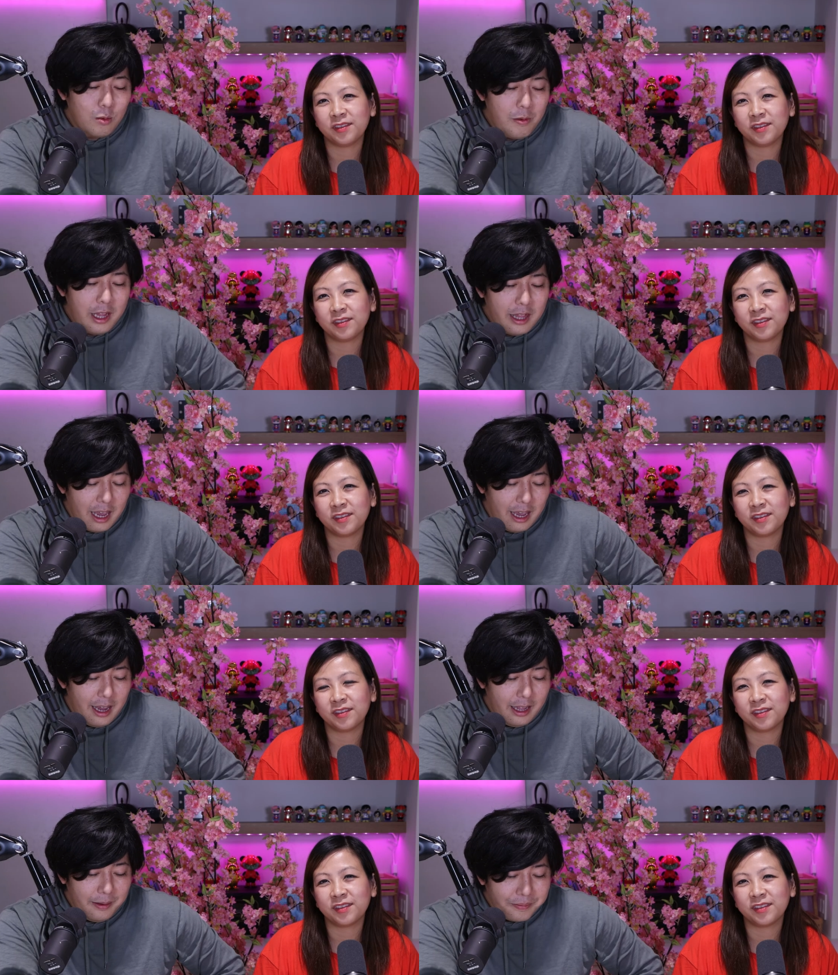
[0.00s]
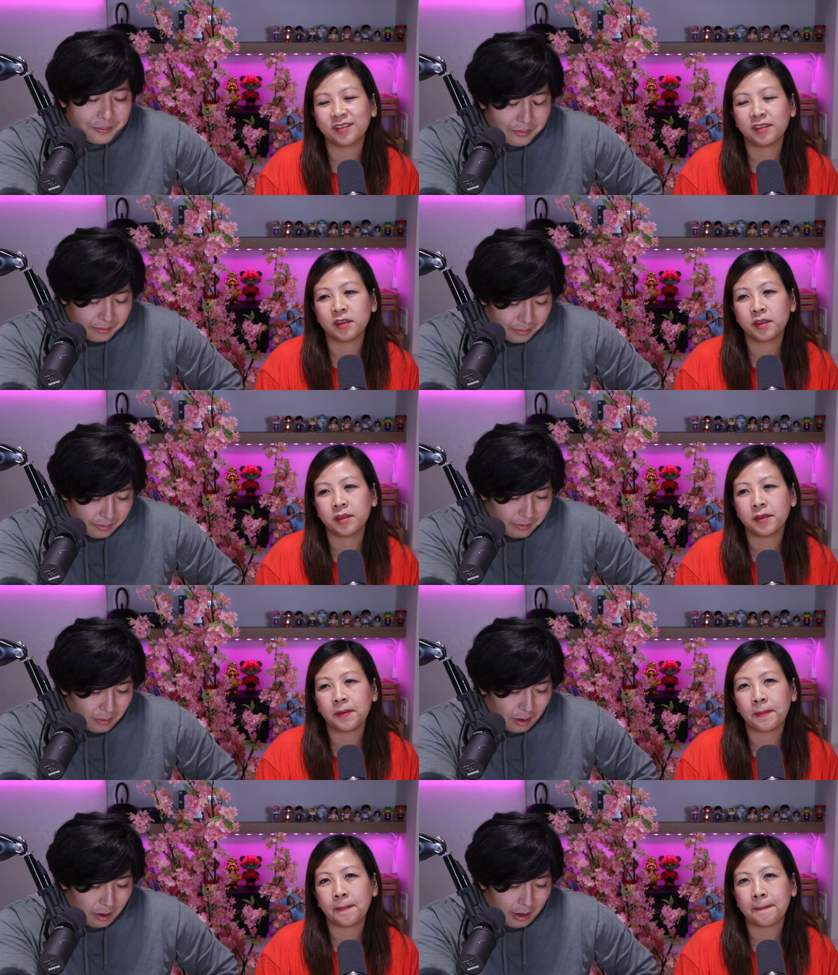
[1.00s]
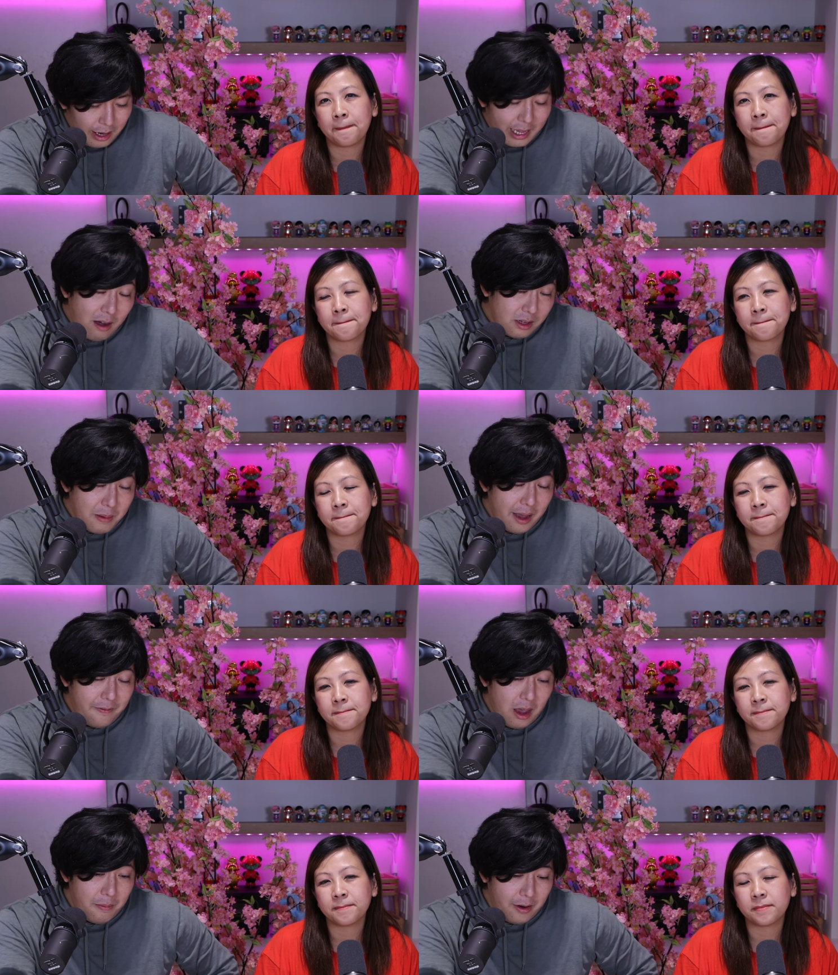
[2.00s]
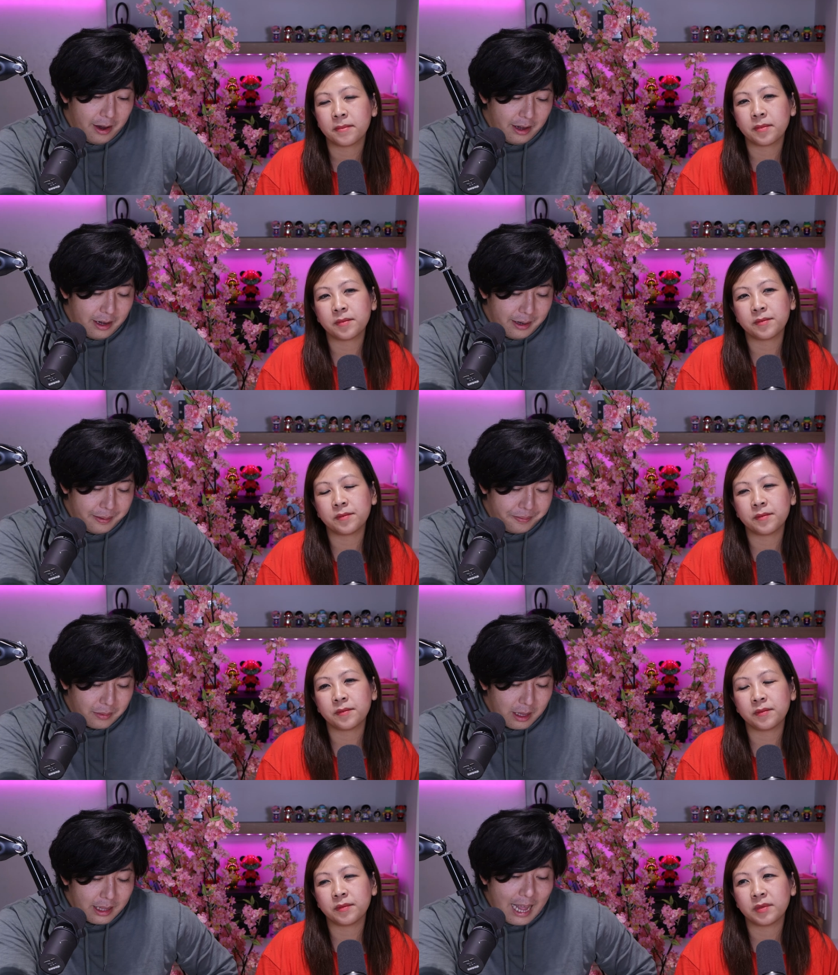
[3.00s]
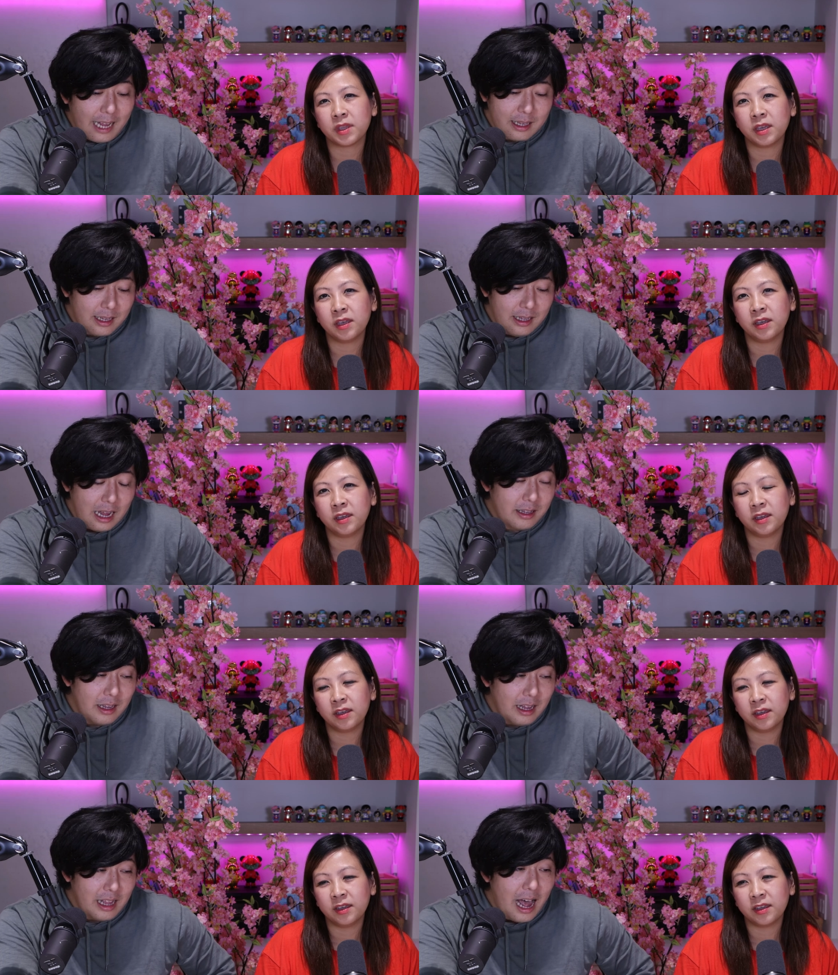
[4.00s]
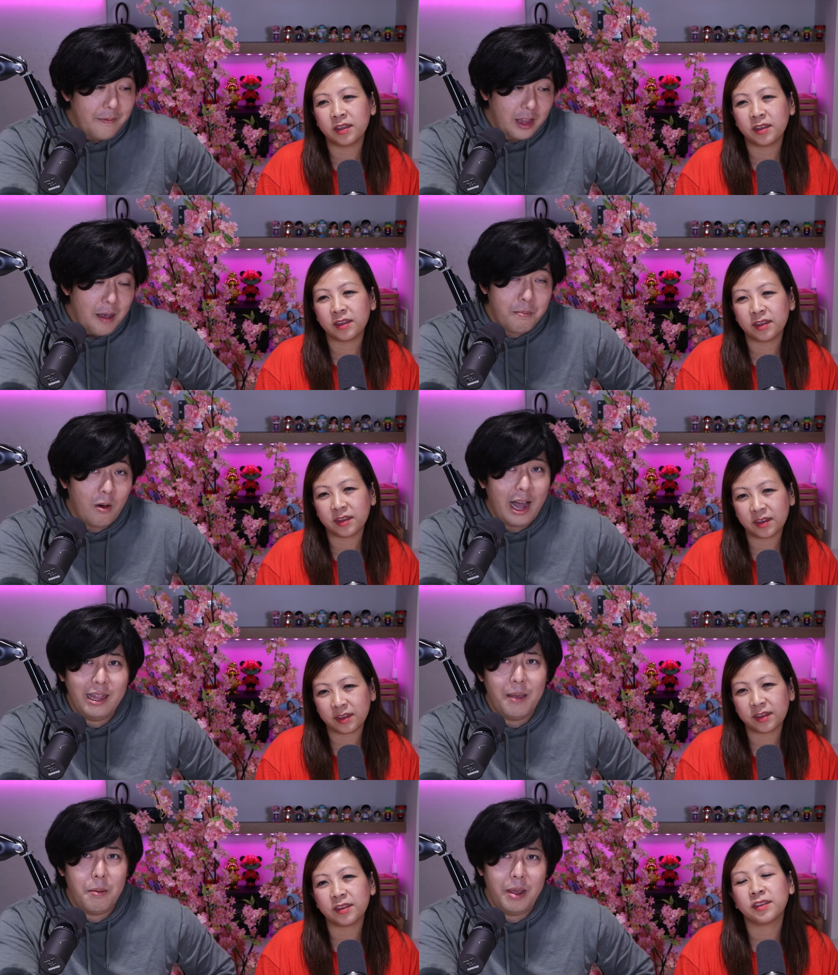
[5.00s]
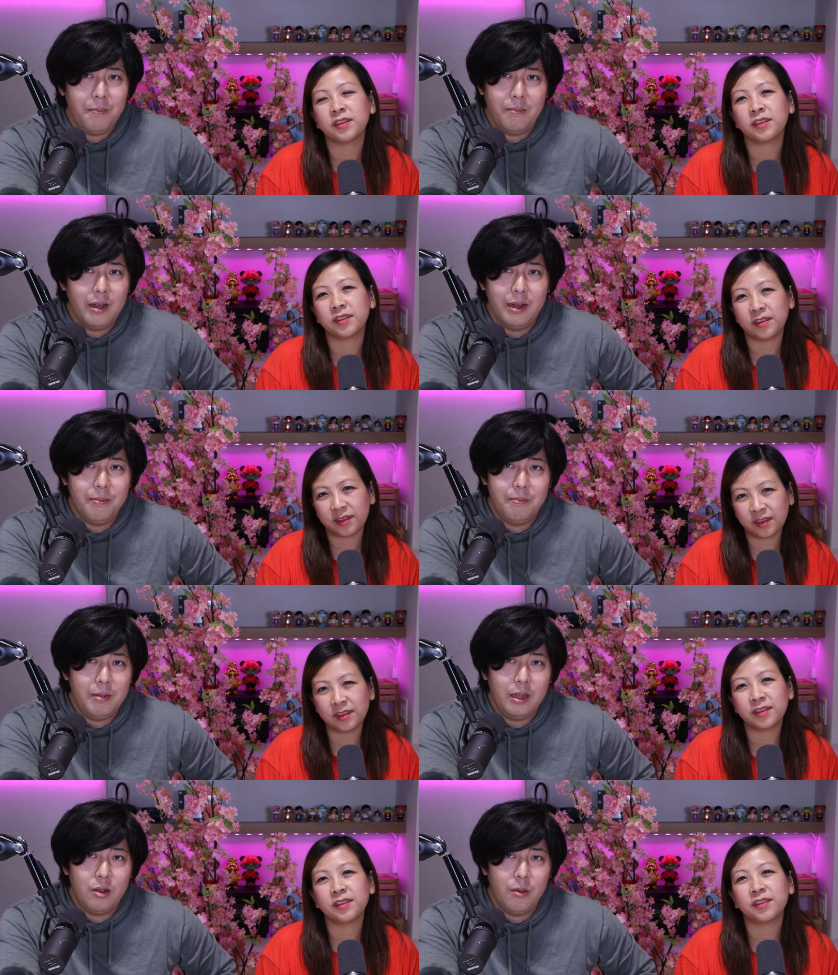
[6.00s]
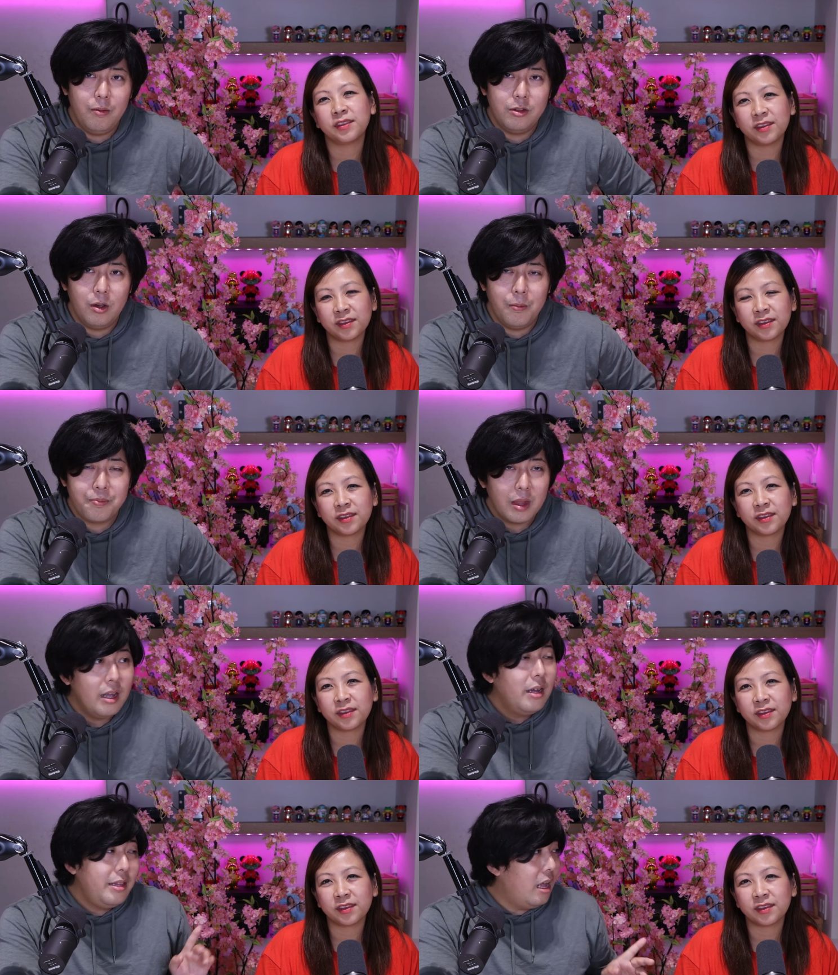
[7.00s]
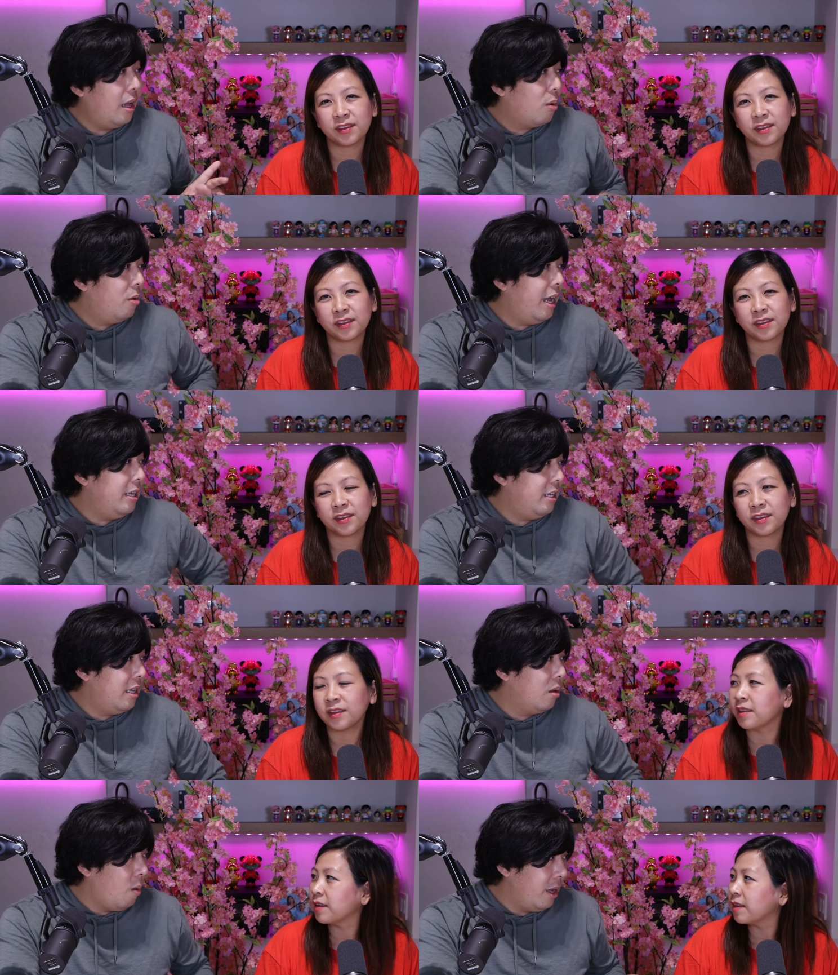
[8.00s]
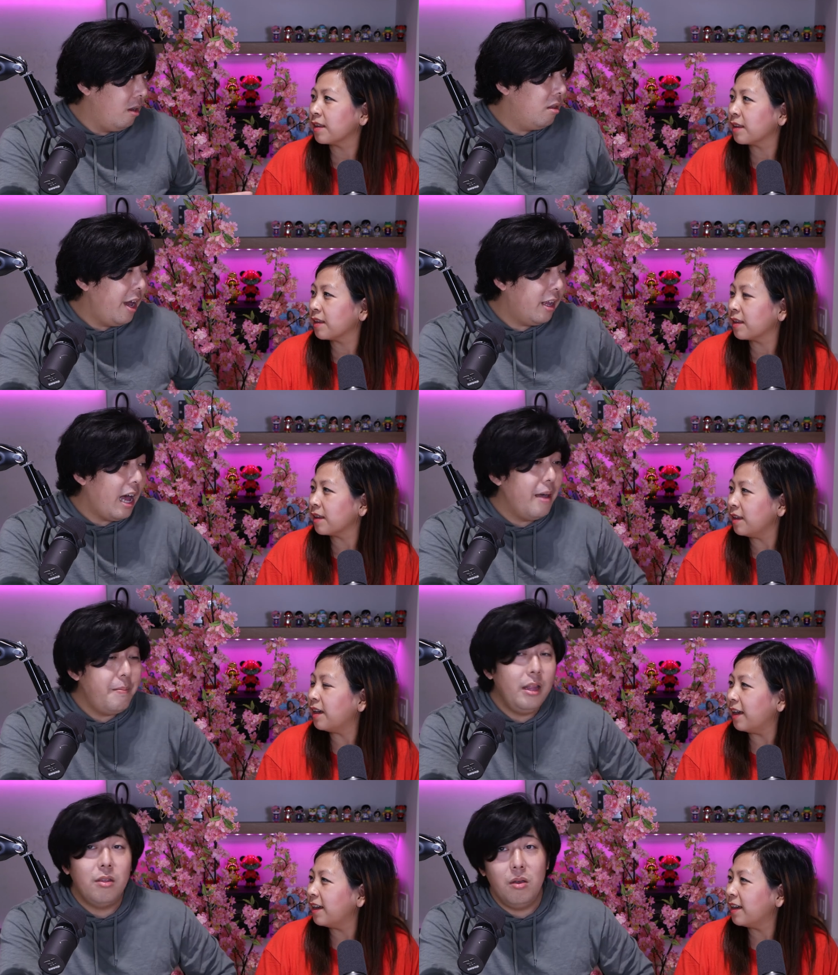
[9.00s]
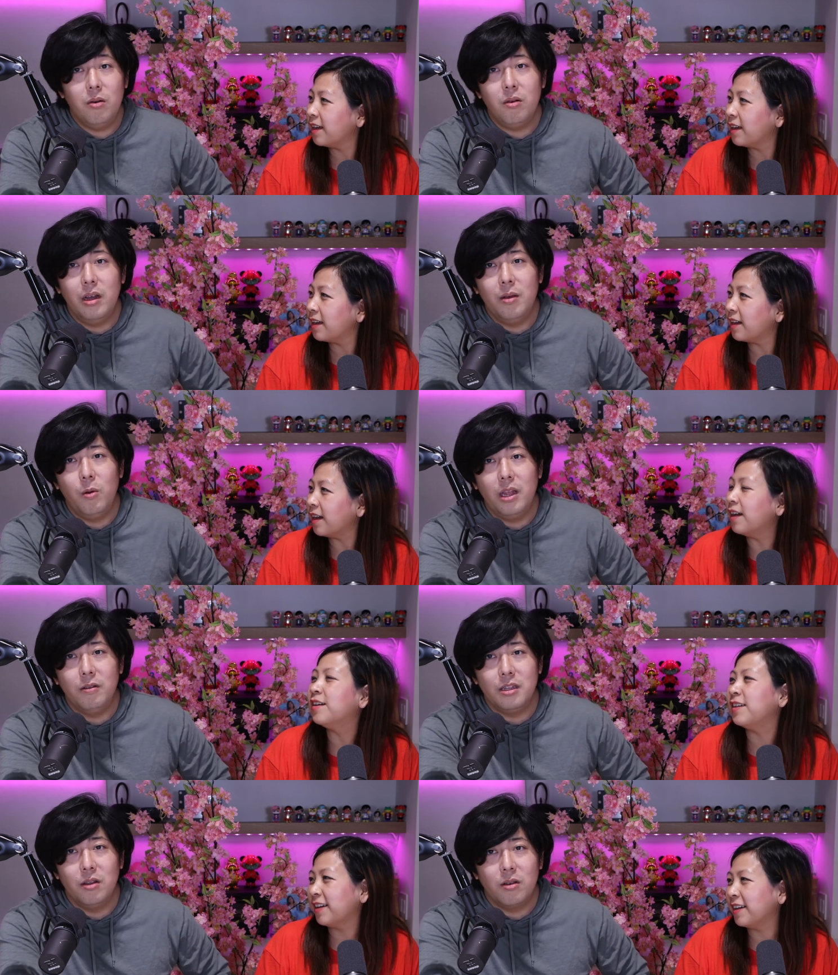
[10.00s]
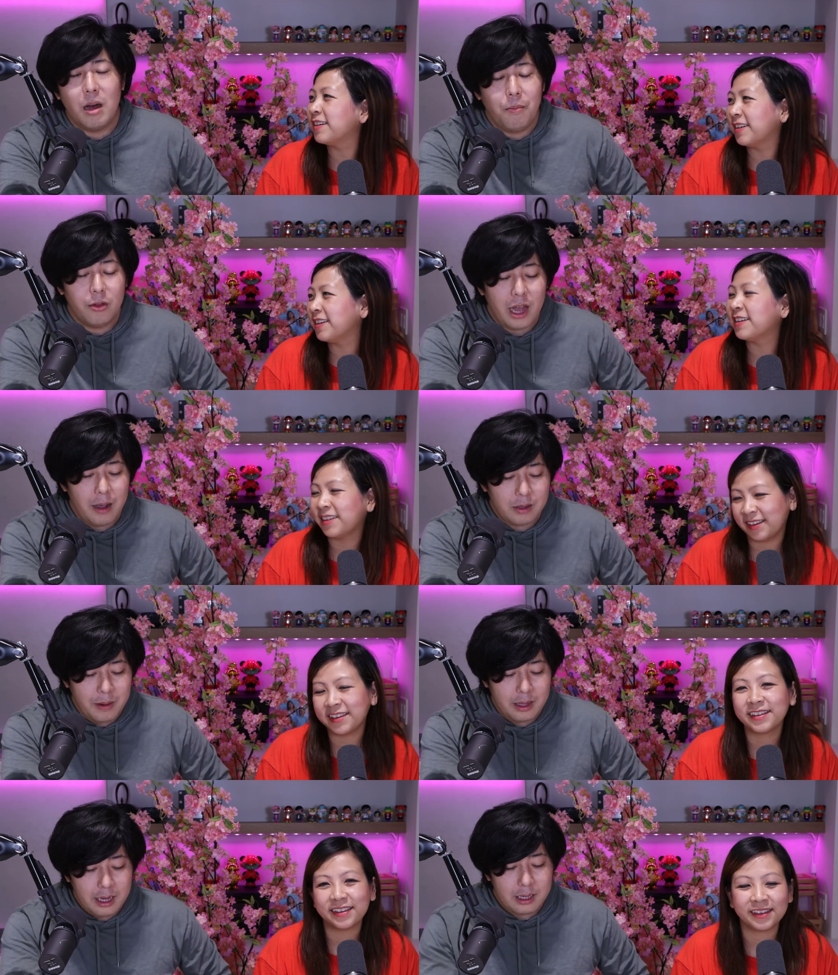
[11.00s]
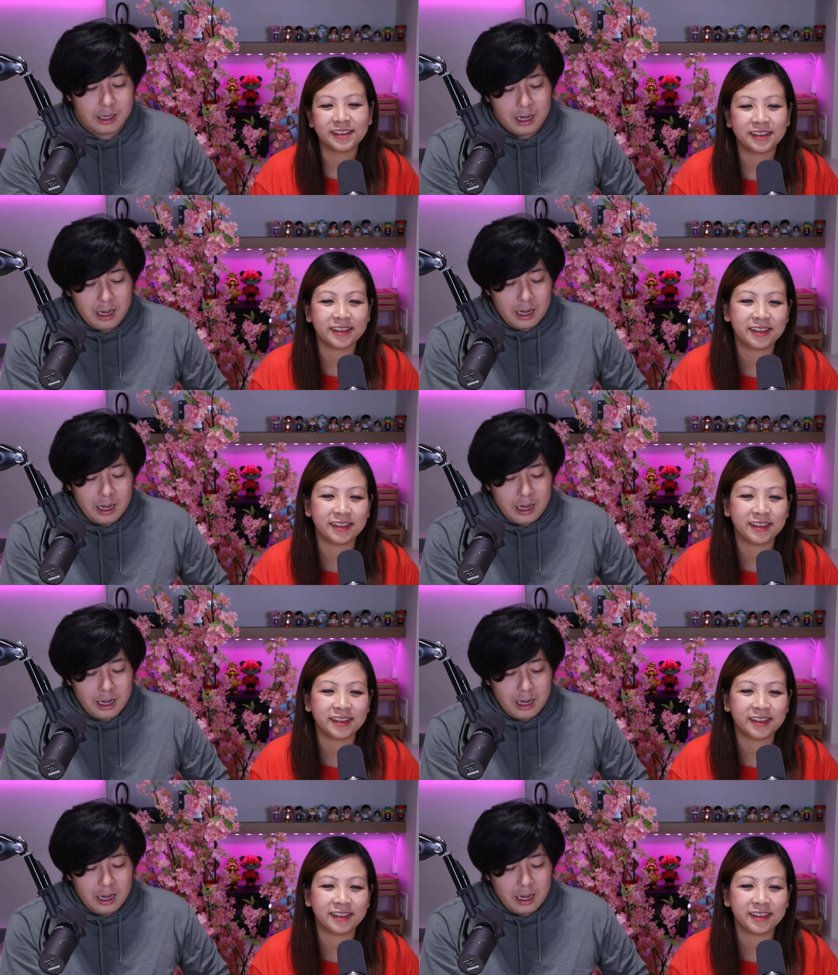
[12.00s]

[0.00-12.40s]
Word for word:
Speaker 1: what we did, and that was my favorite. Um, that's that's uh, that temple I've never been uh, been to. So uh, Todaiji, the one you like, I've been to uh, when I was a little oh, couple times. But this